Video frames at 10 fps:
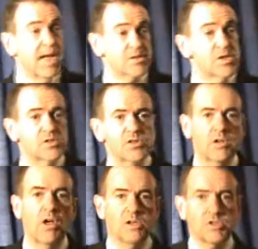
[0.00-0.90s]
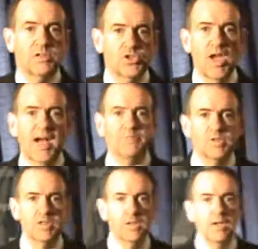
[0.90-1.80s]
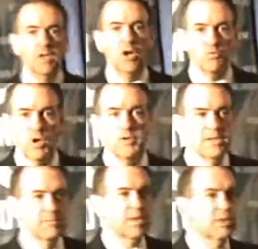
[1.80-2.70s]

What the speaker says: Yes, it's the loss of the jobs and eroding